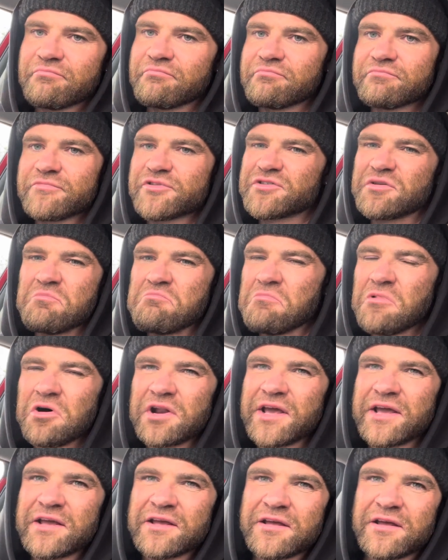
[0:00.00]
some
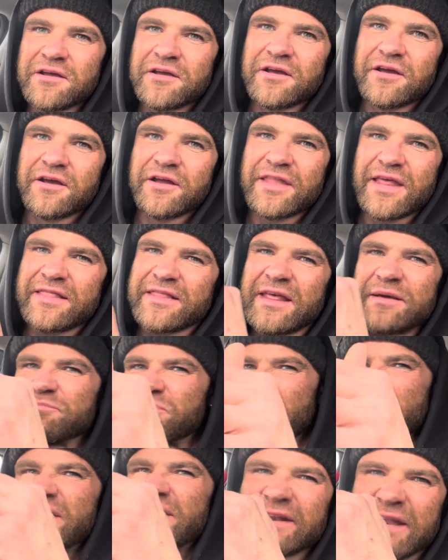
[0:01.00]
money, and then they
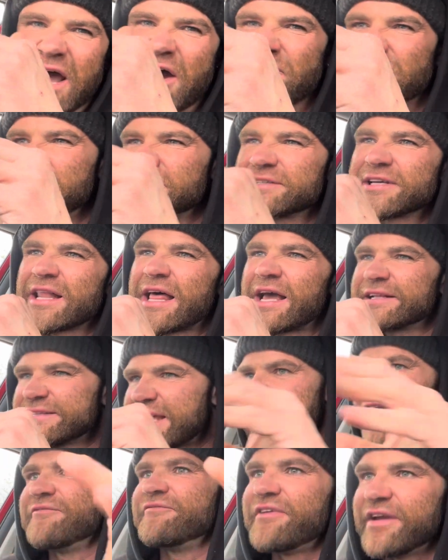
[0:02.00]
break it down into like
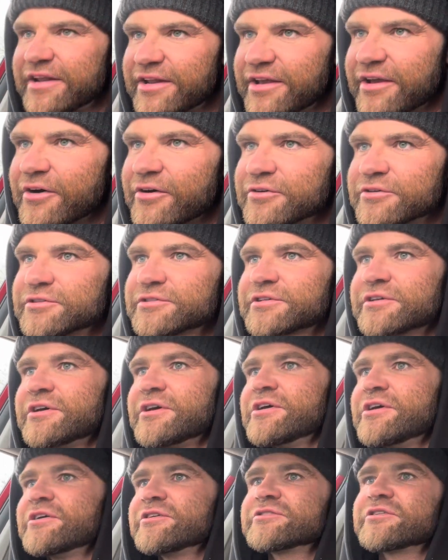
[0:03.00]
10 videos,
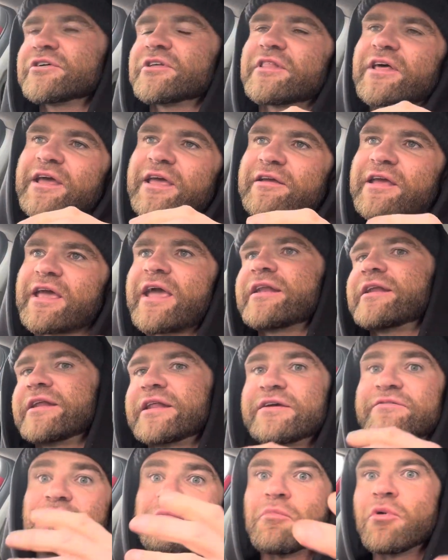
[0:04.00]
so they're gaining
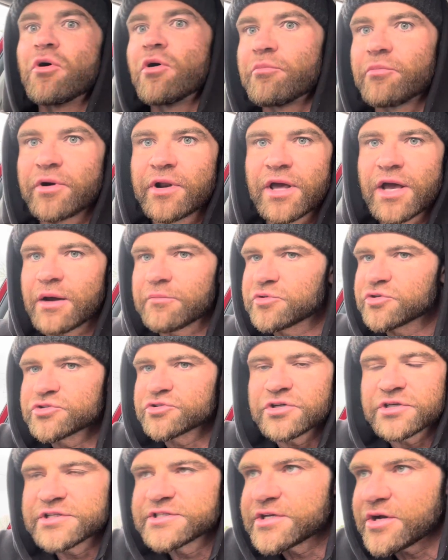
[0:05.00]
even more money. I'm just
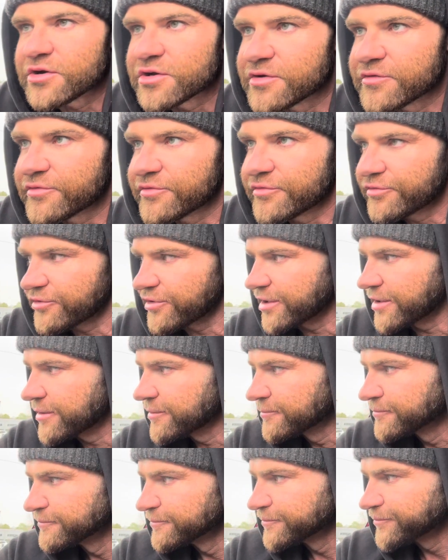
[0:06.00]
going to tell you for free.
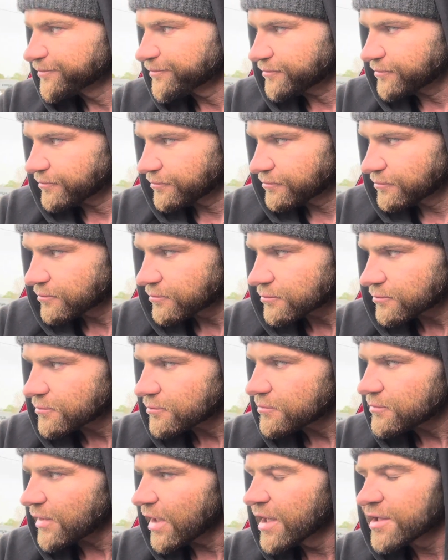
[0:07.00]

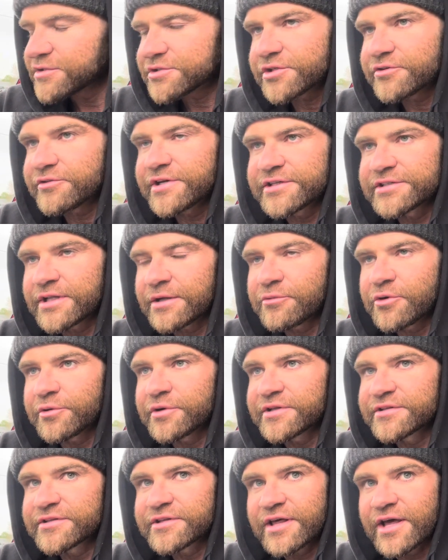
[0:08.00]
Hence the reason I'm
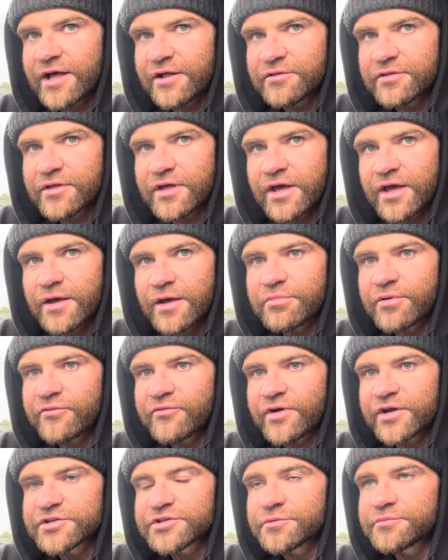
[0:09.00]
going into the healthcare
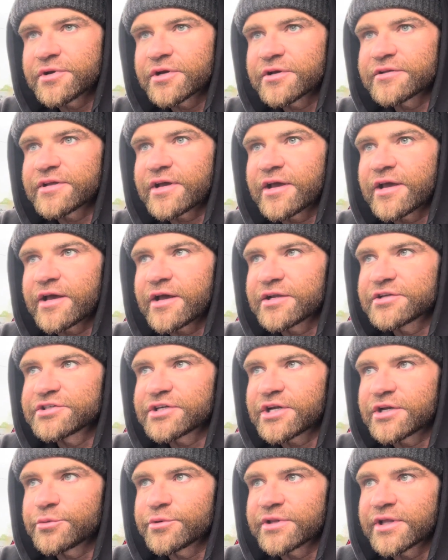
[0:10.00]
profession, because I
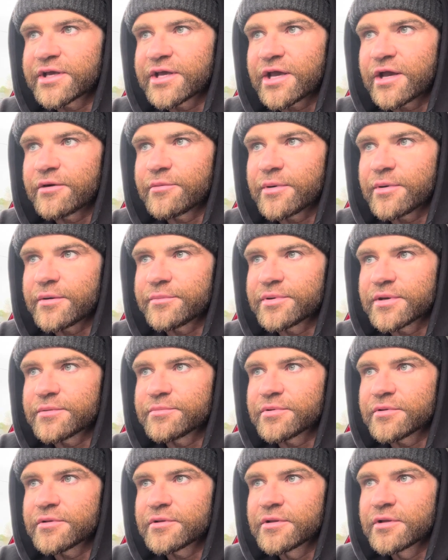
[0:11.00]
genuinely care about
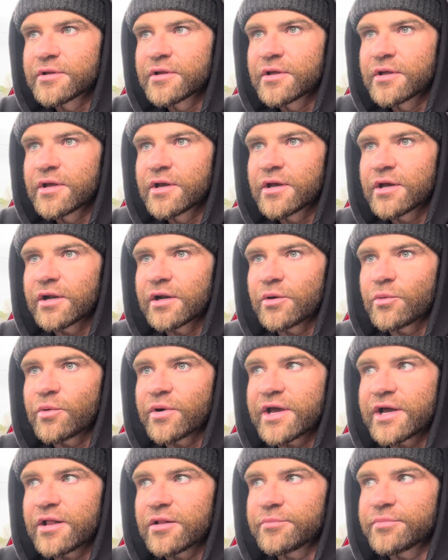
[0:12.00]
people and I
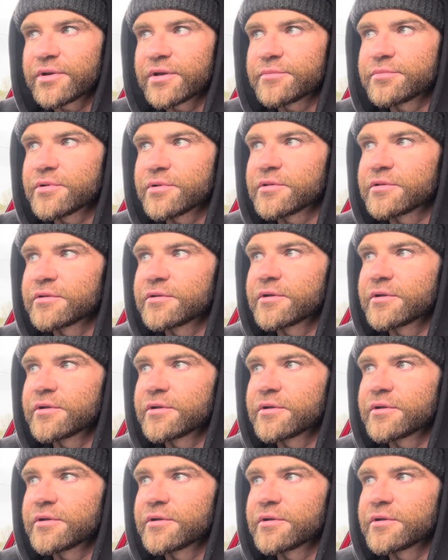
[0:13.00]
want to help people.